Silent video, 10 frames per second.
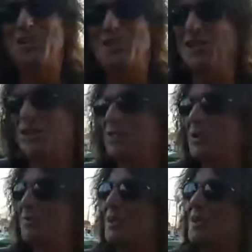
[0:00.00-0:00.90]
checked
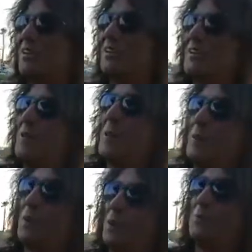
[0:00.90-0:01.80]
my
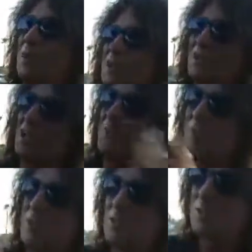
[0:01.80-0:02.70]
mind. But I came
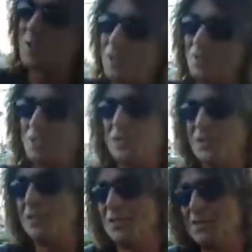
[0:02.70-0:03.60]
here just so I could meet
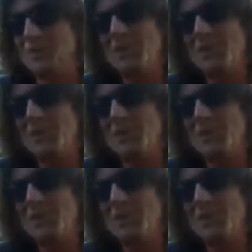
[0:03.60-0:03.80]
you.